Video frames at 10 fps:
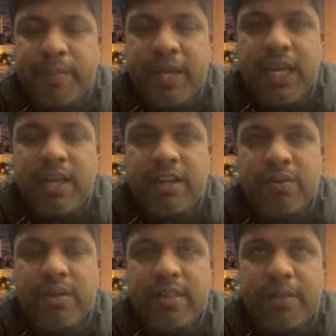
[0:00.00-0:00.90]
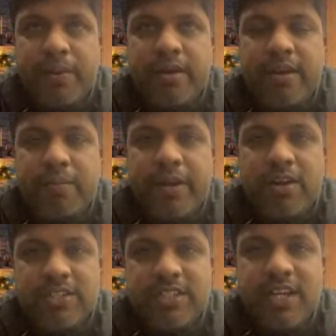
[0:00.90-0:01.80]
me during that period
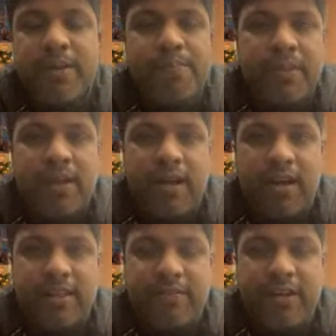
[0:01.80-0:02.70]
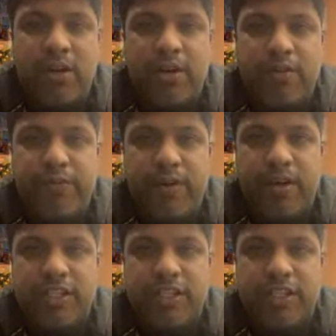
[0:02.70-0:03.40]
because there were a lot of